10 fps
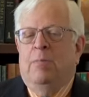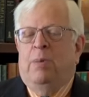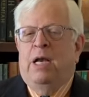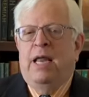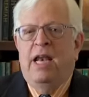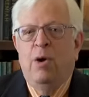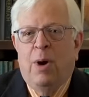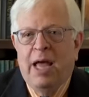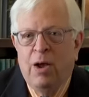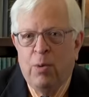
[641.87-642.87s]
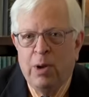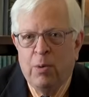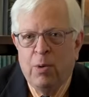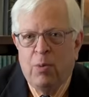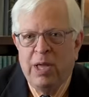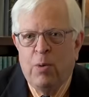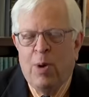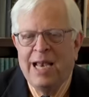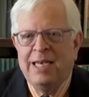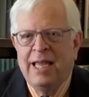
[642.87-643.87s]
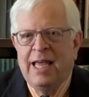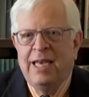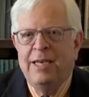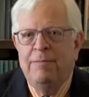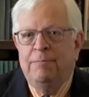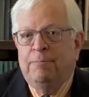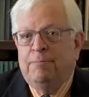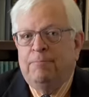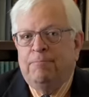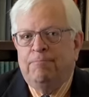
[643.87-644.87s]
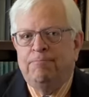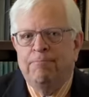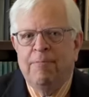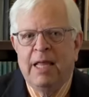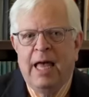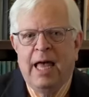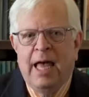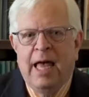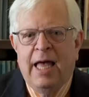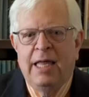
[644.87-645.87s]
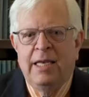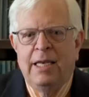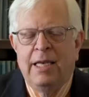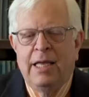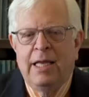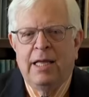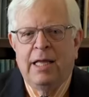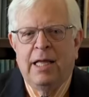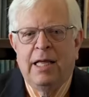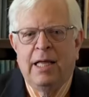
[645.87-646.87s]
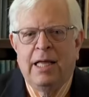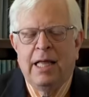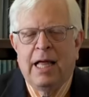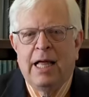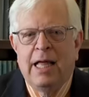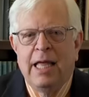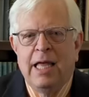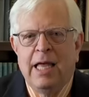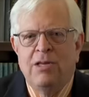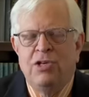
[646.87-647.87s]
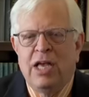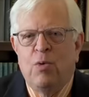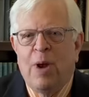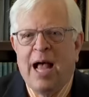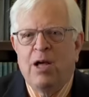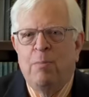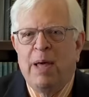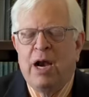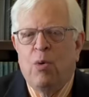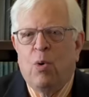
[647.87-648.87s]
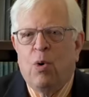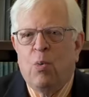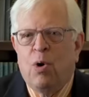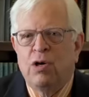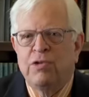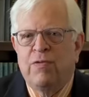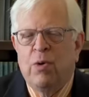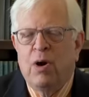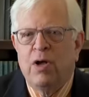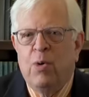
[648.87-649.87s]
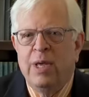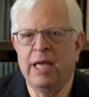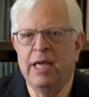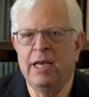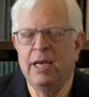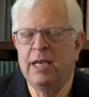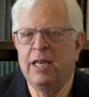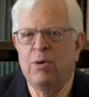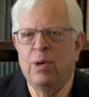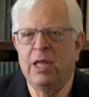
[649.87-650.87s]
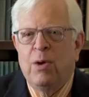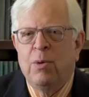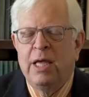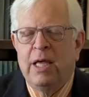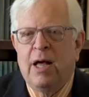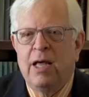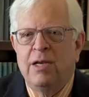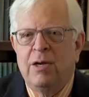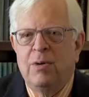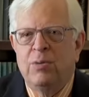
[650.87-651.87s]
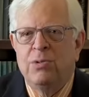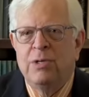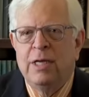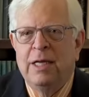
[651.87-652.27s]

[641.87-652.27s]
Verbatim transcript: But anyway, we we went in, and uh, is Iraq better or worse for our going in? Literally, only God knows.